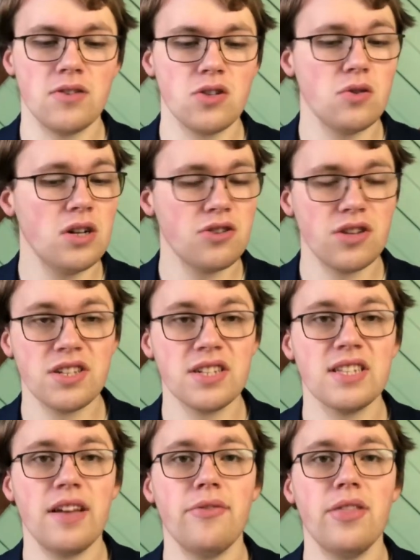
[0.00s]
So interesting
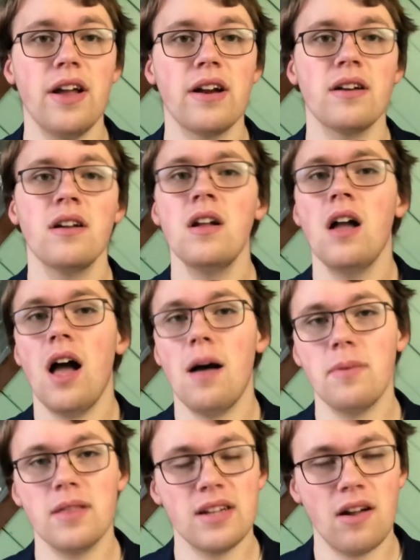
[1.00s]
stuff there,
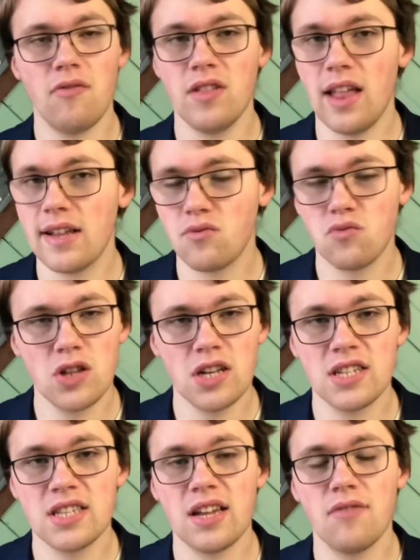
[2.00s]
but definitely that's really
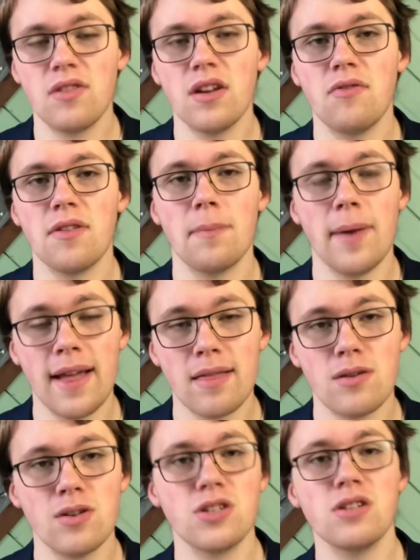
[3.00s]
good stuff there for the
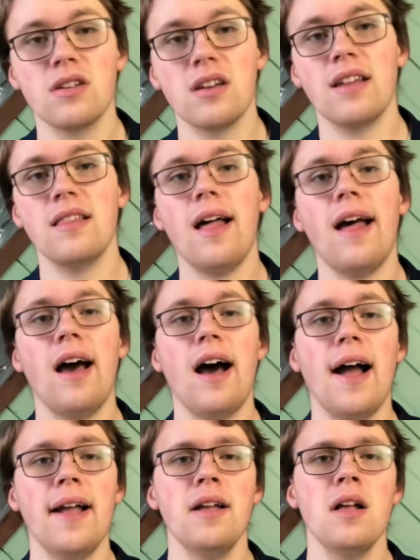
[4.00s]
Panthers to get that
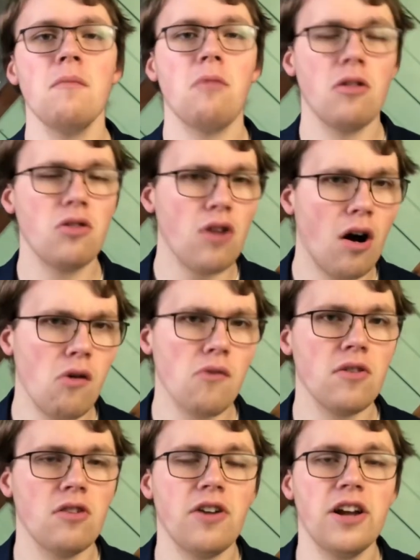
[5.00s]
high, but not
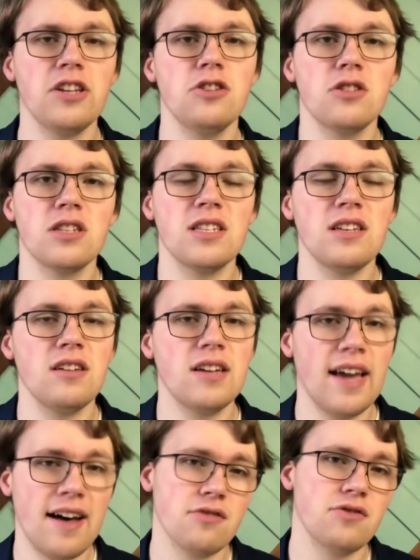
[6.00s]
overly great news to see
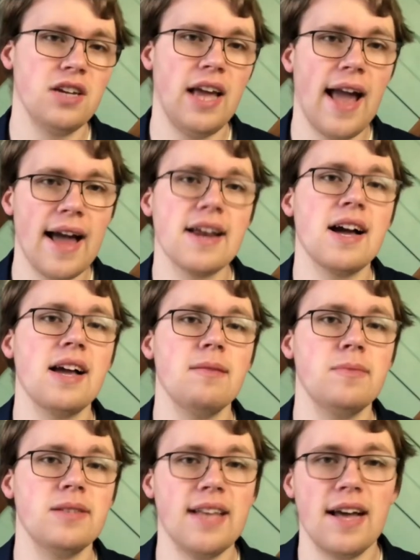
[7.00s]
Calgary,
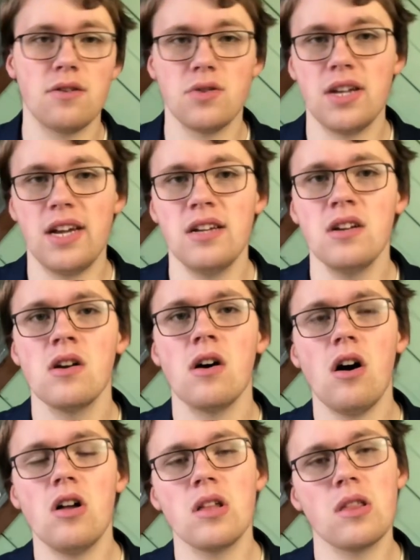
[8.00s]
Anaheim, San Jose
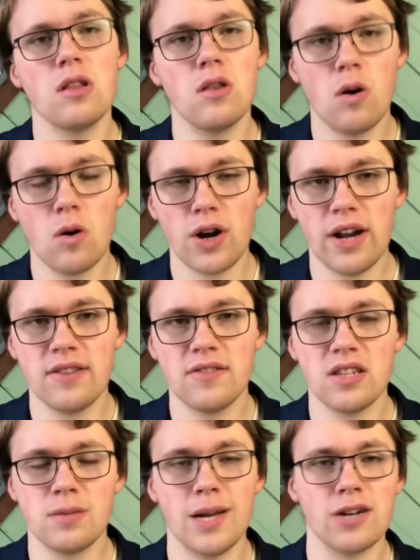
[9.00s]
all on the lower end of
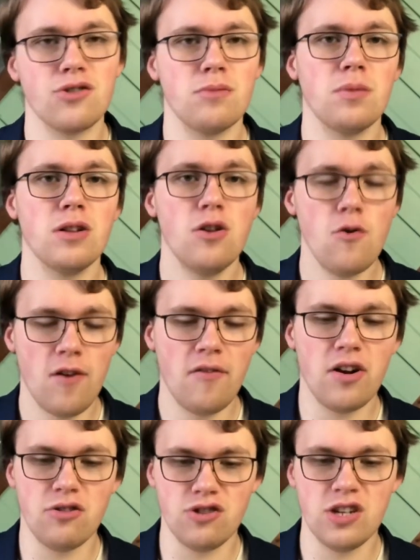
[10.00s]
the spectrum, below
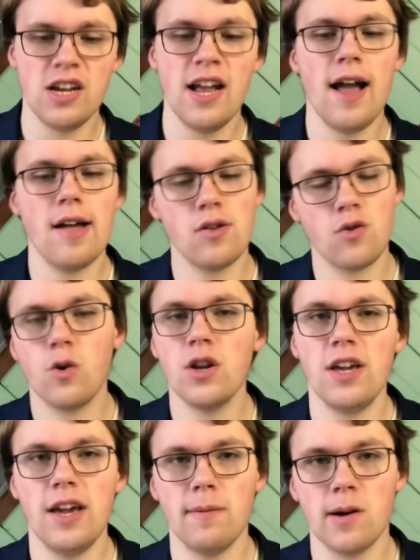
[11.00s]
500 at the
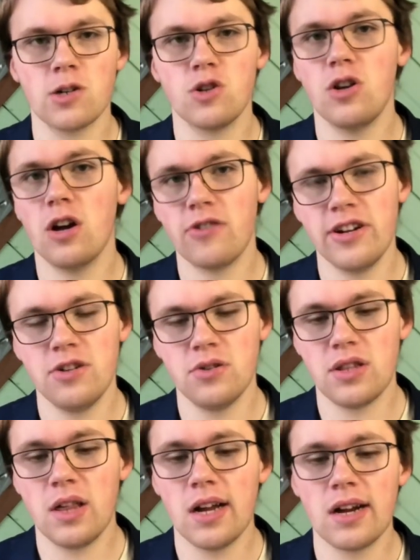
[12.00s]
20-game mark. So not great news
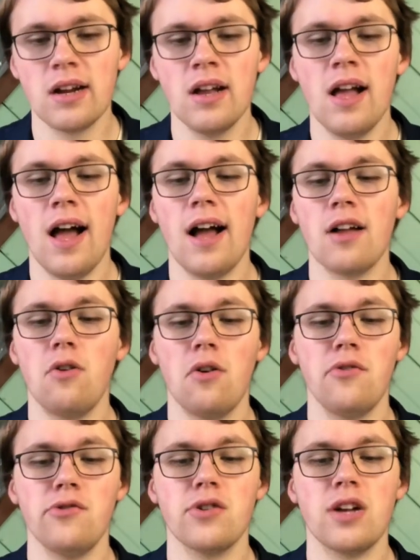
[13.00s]
there. Going
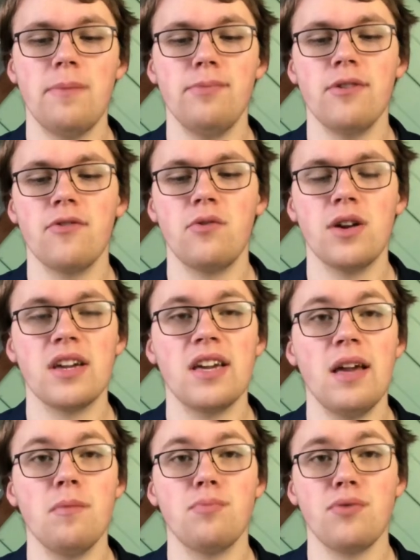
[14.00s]
over to a couple of quick
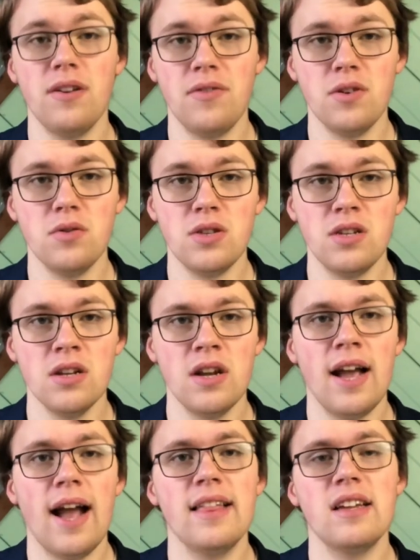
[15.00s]
game previews
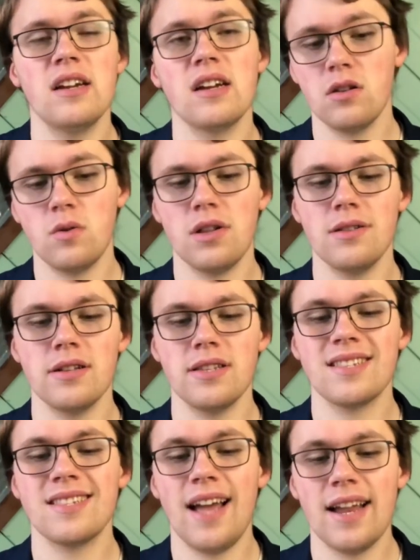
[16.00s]
and then a quick look at the
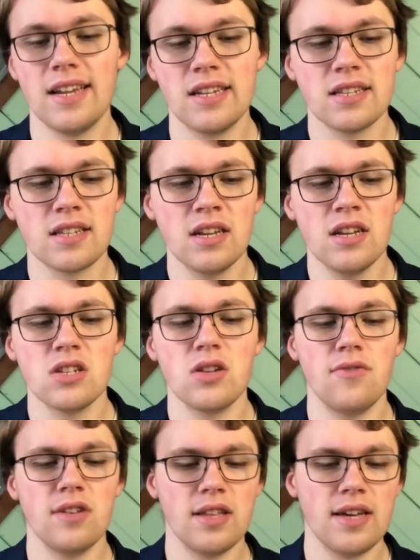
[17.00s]
standings. So
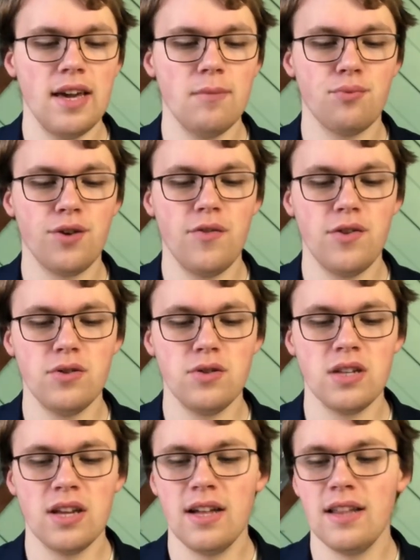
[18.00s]
if you look at the game
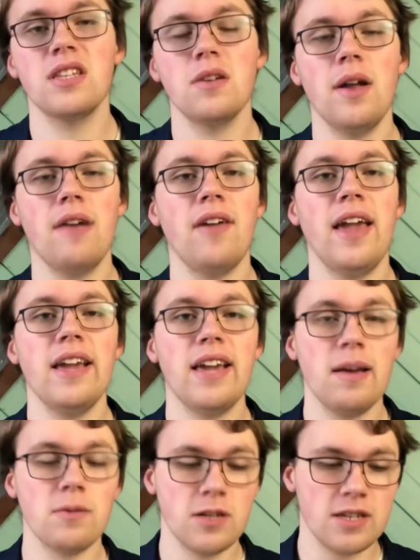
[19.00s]
previews, today we have 8
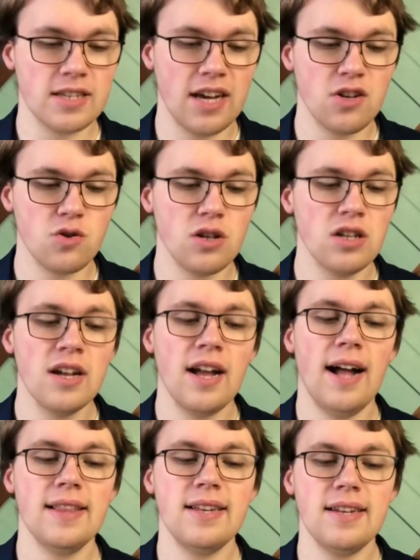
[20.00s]
games on the schedule.
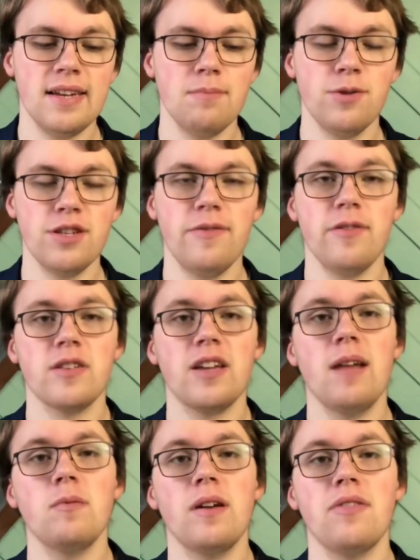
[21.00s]
At 10 a.m. Pacific
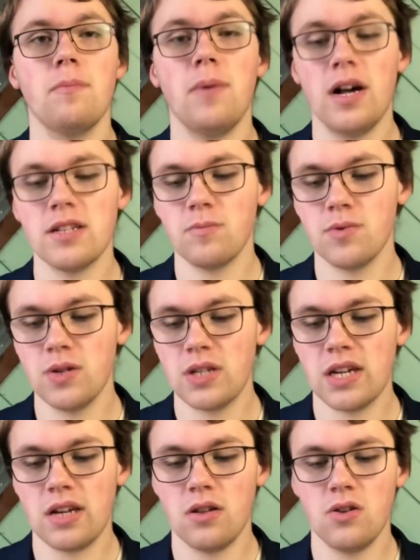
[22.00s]
time, we have the Boston Bruins
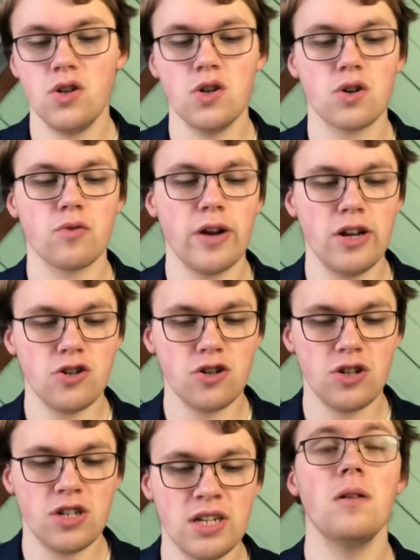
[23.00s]
taking on the New York
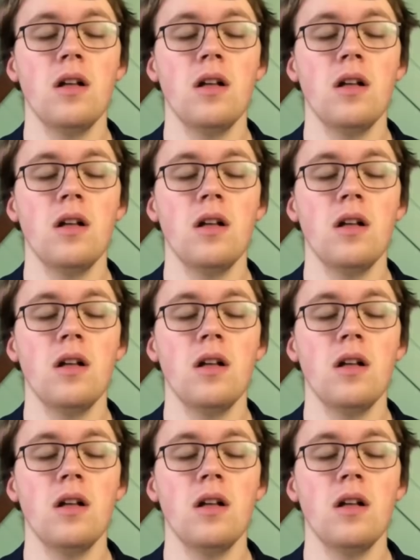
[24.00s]
Rangers.